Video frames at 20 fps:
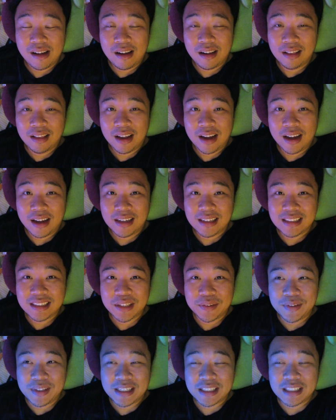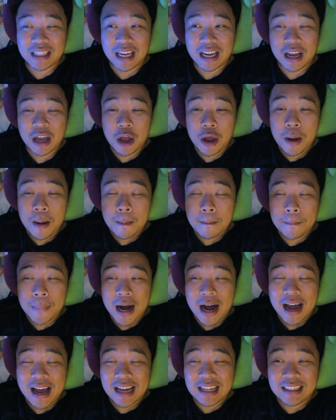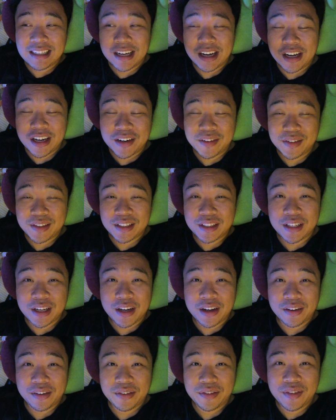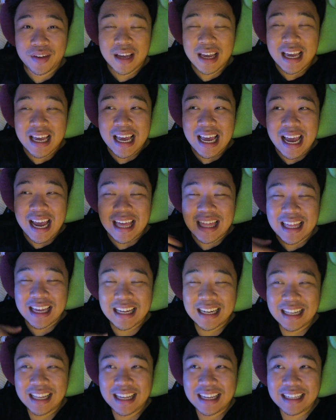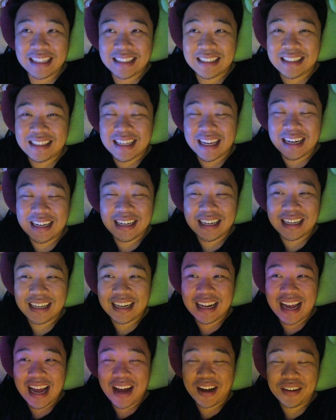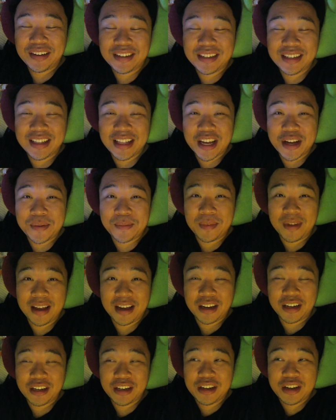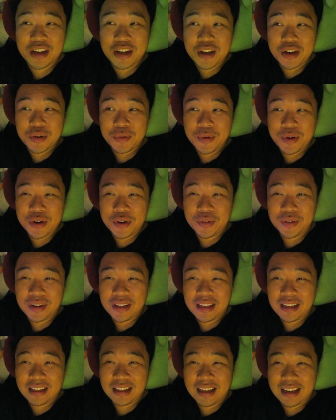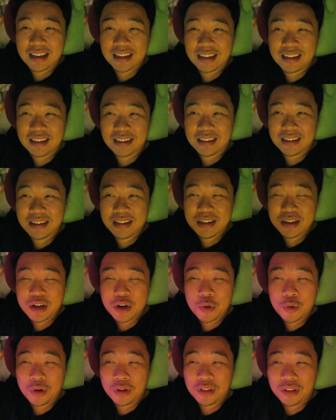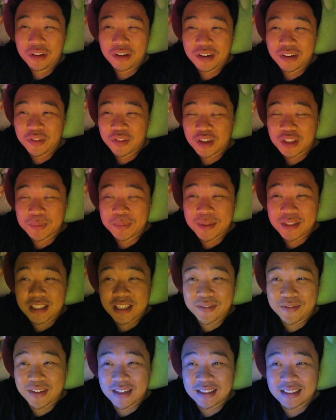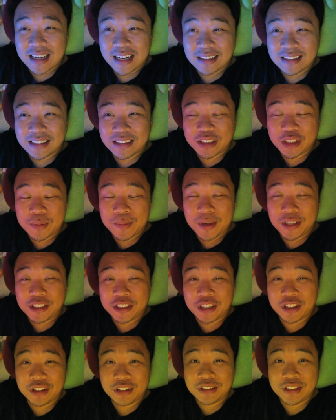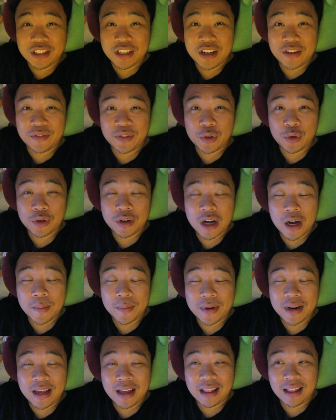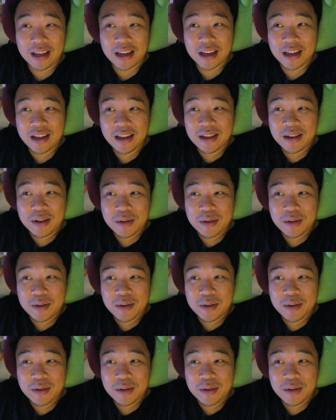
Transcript: a lot. So we just like buy a ton of stuff and then like send it out to them. Like we don't really like, we'll look for specific sizes to make sure there's enough to accommodate like